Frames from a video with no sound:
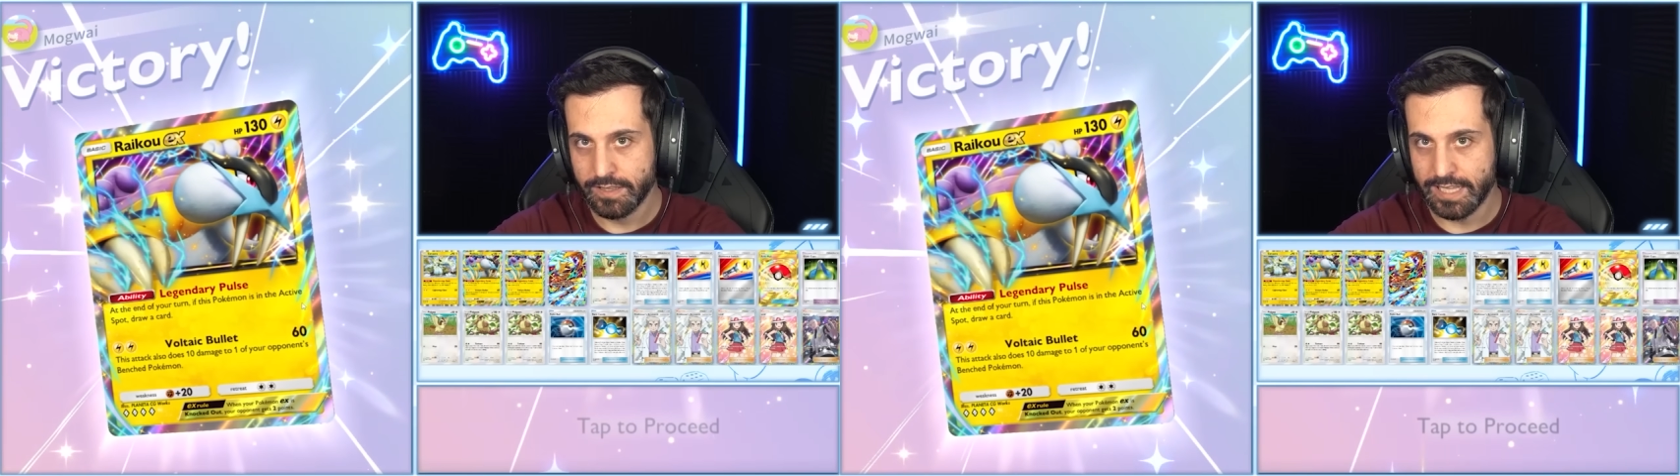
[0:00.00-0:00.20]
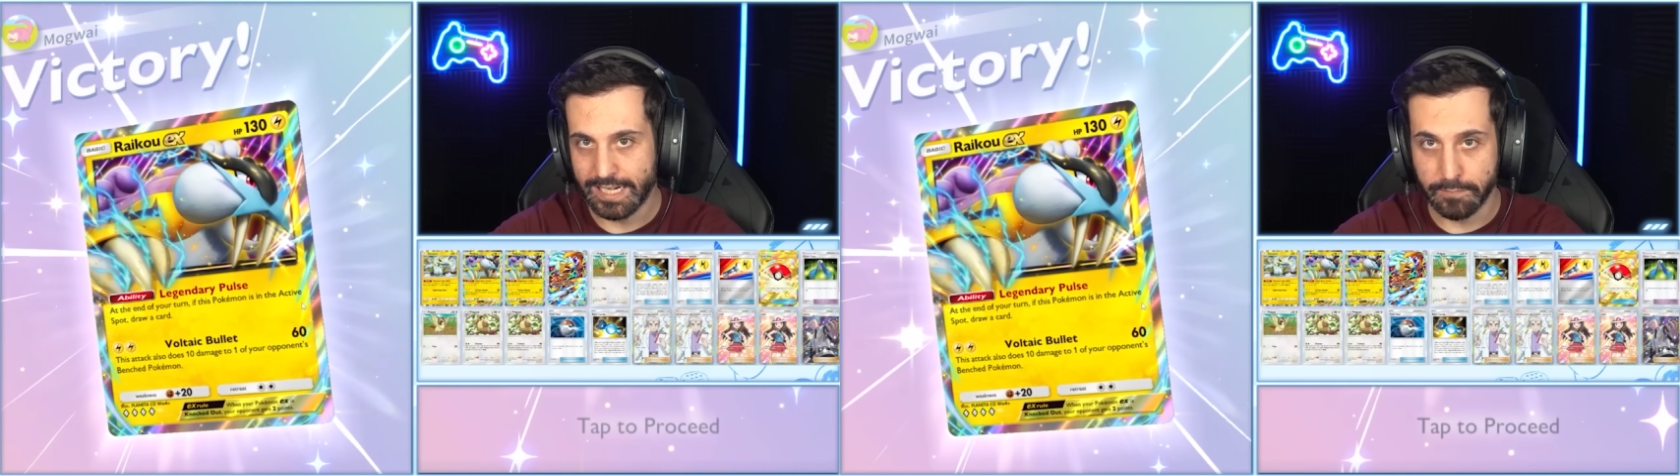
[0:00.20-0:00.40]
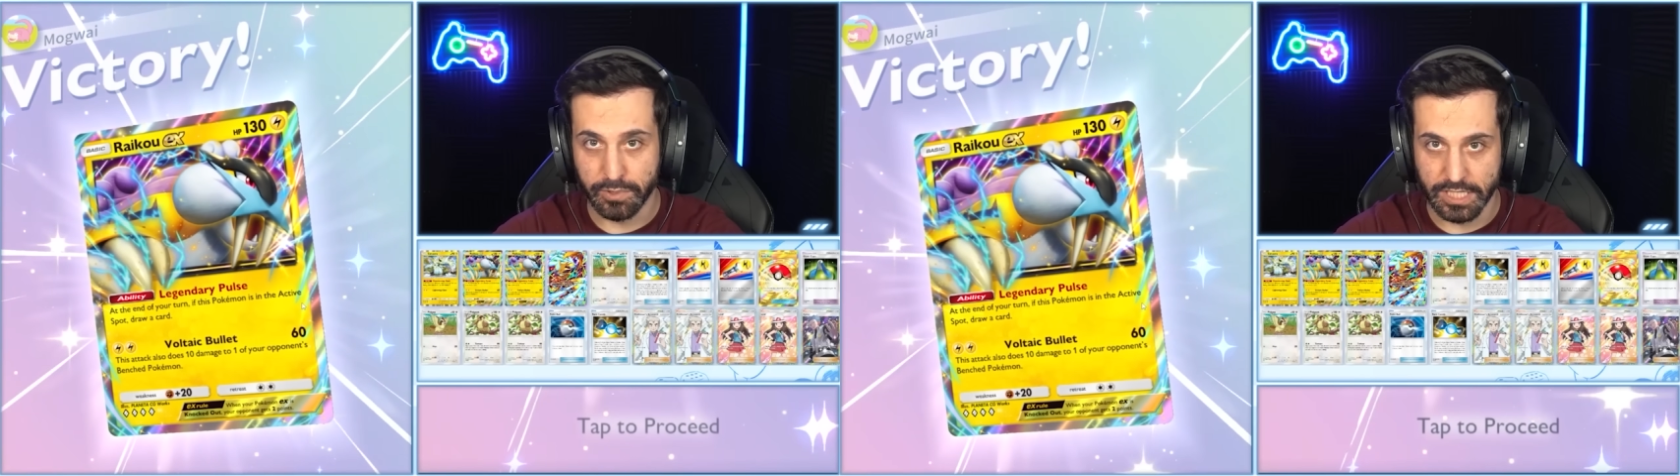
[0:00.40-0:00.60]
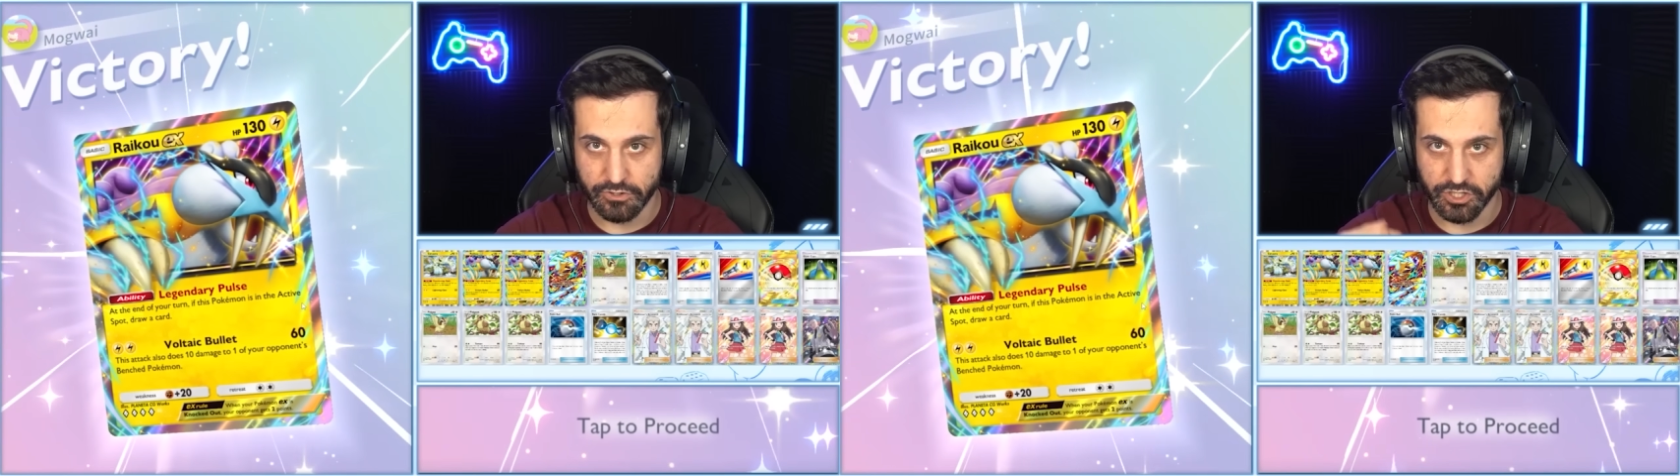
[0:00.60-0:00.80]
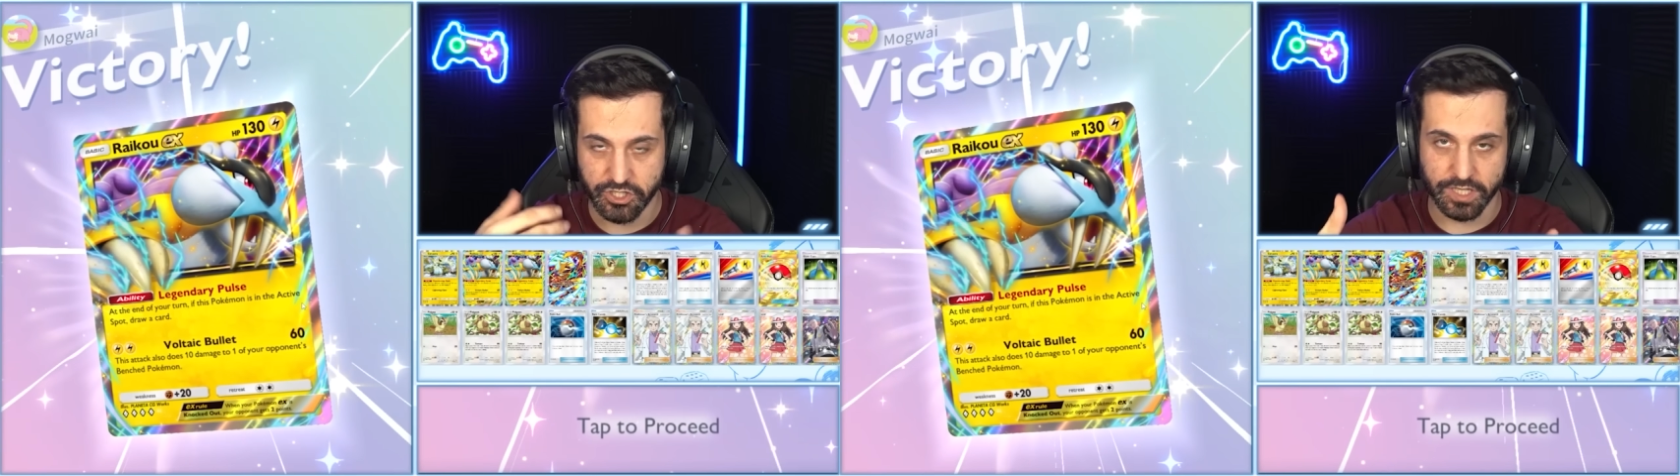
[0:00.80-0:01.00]
that can
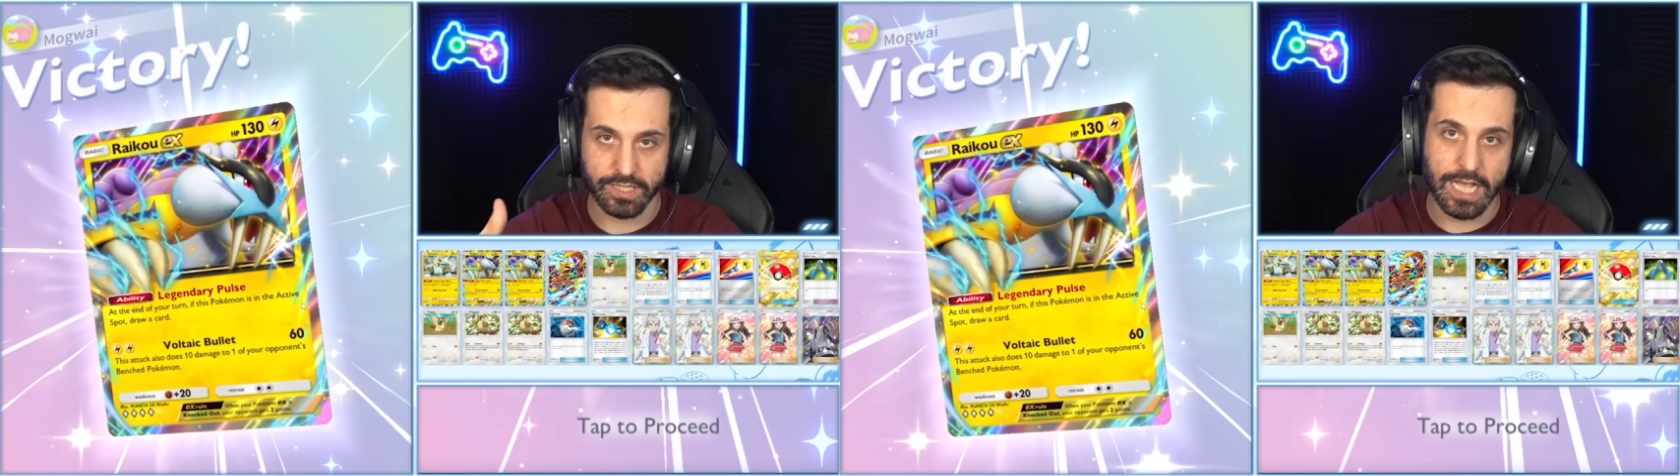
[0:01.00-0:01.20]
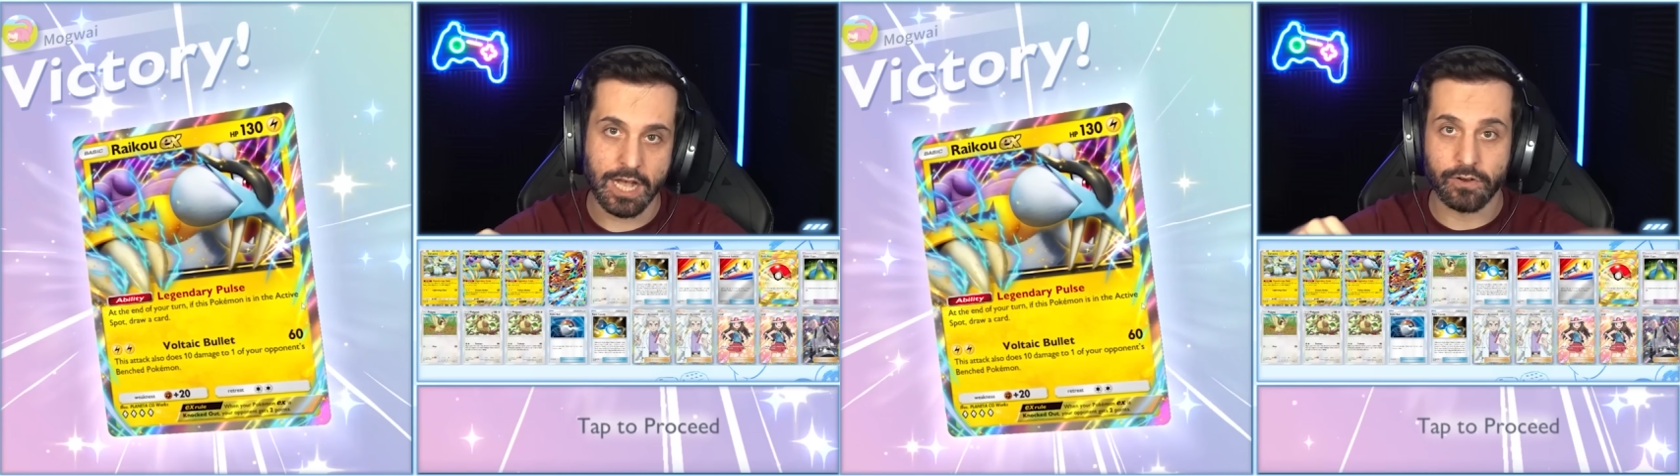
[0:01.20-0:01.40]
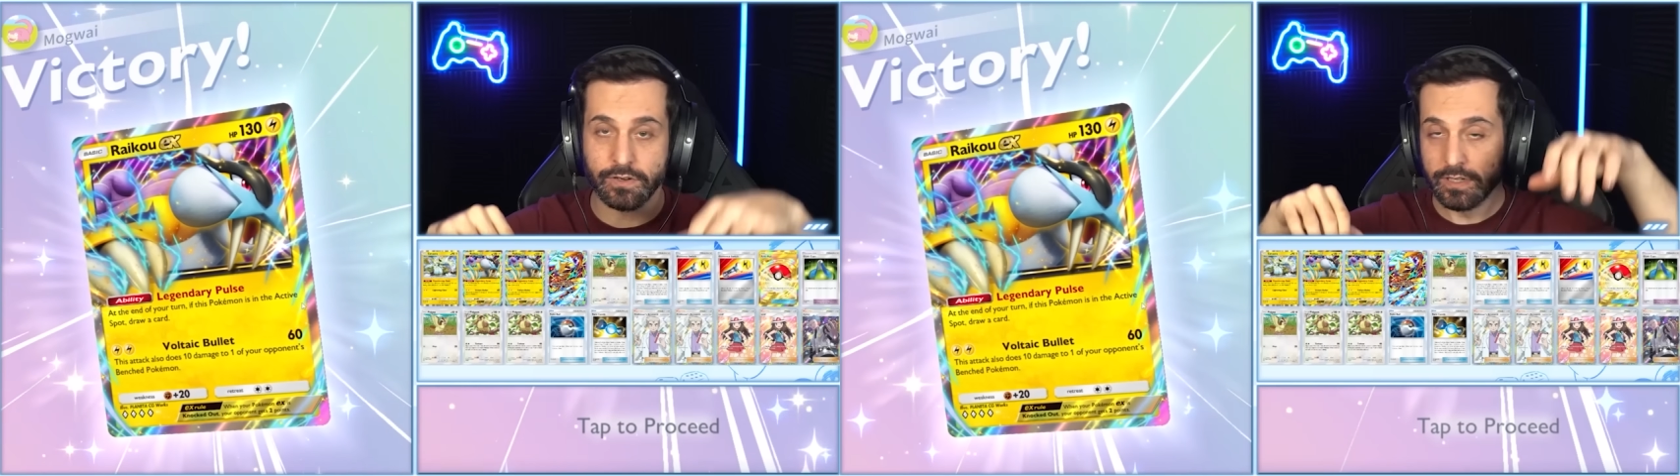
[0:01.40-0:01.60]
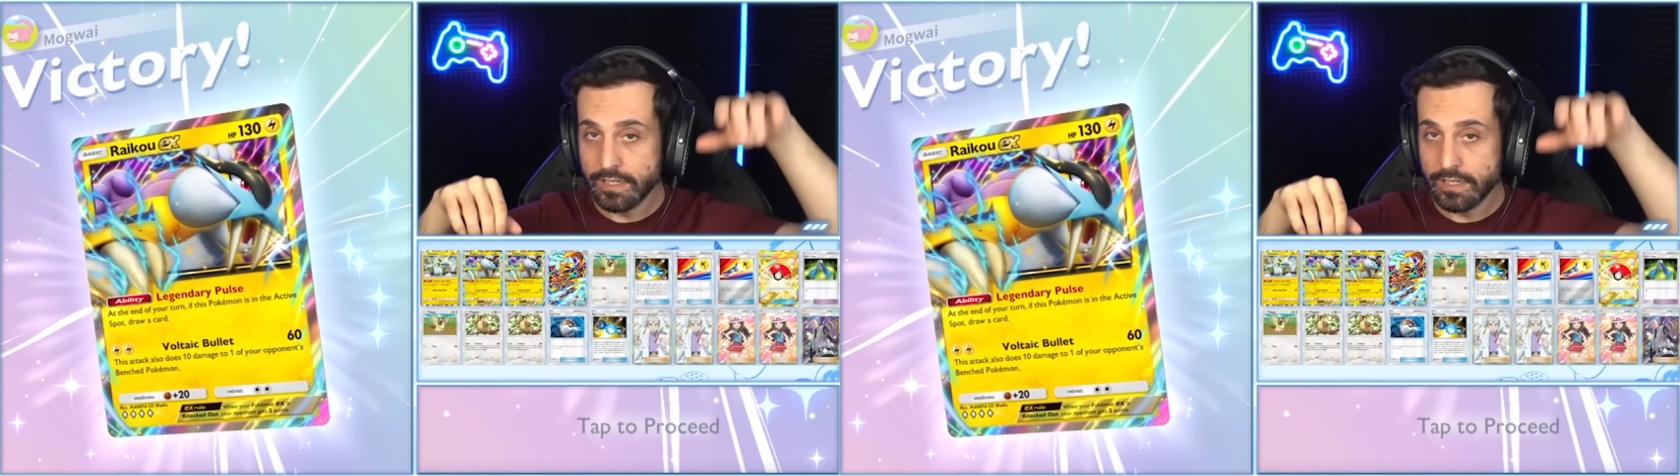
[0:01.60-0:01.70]
potentially shut down